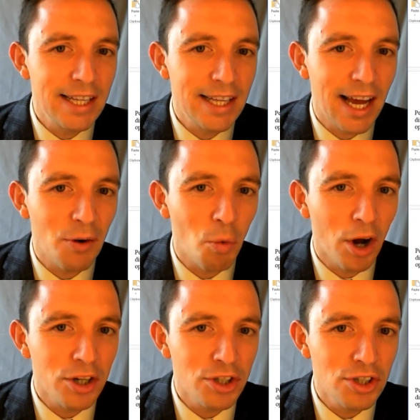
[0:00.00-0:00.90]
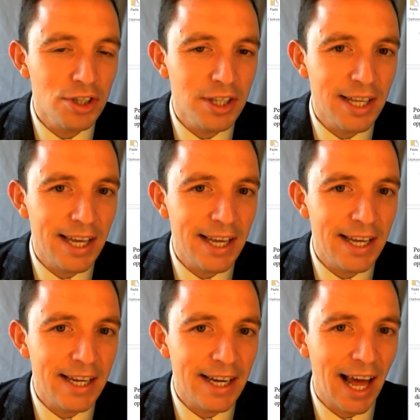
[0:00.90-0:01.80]
that watch
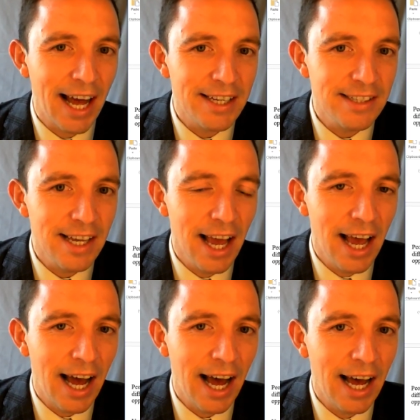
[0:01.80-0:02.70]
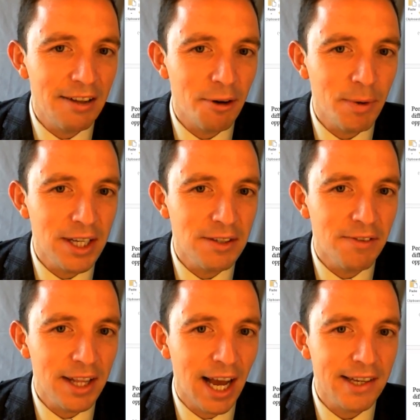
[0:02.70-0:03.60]
the class and for me it's
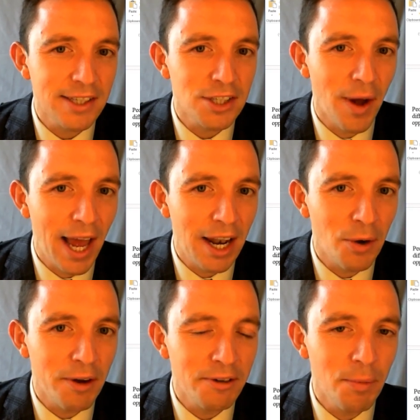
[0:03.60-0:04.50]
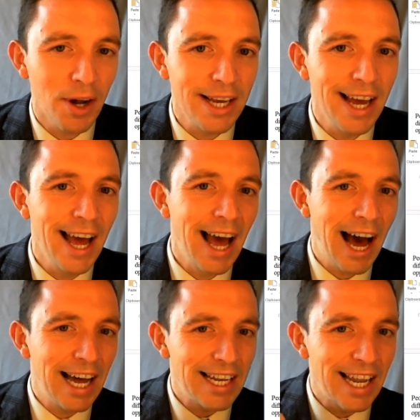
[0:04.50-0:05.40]
fantastic so hello everybody
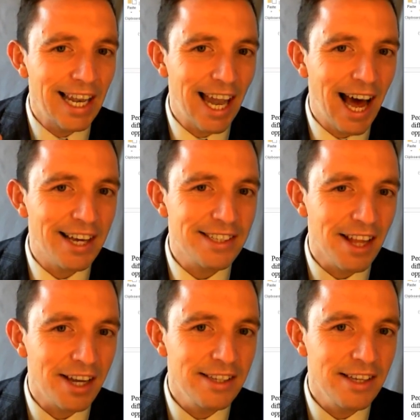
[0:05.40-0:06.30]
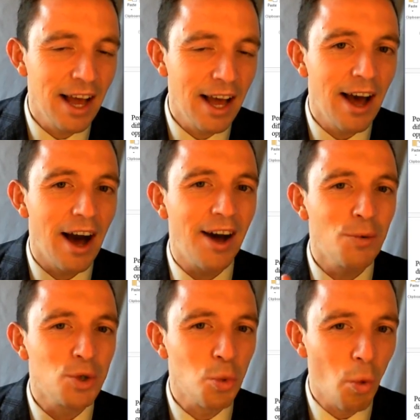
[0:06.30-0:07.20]
and last night I
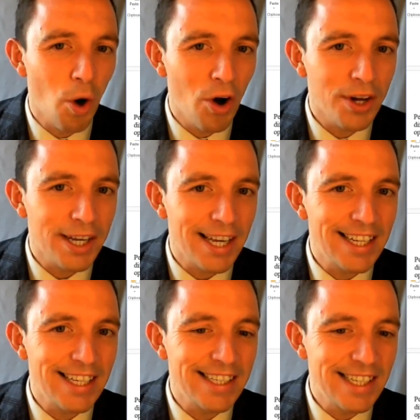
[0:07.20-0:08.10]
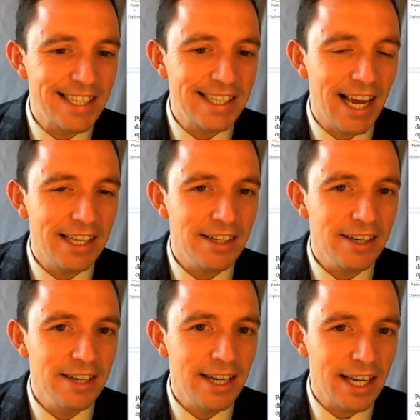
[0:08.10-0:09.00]
was walking in the city
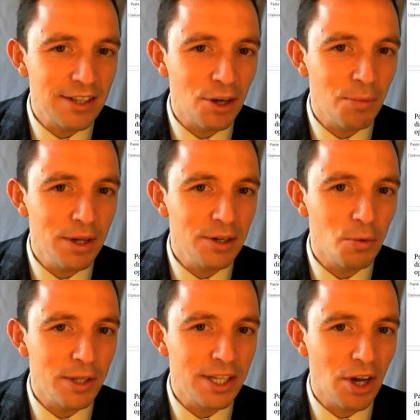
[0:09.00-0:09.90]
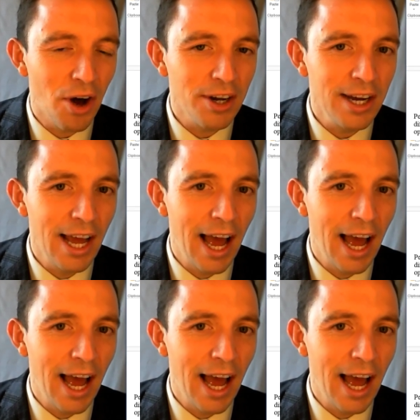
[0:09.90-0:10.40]
centre in Dublin with the dog